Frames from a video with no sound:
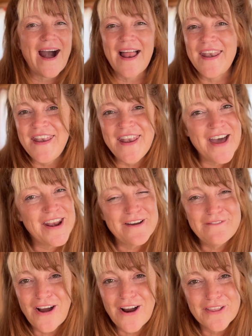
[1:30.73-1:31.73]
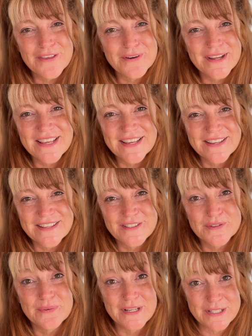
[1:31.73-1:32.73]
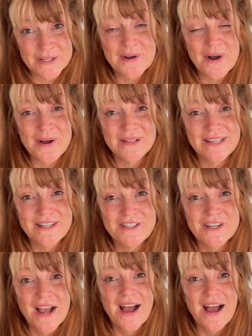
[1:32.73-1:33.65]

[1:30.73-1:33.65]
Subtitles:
None of our 3 kids went to college.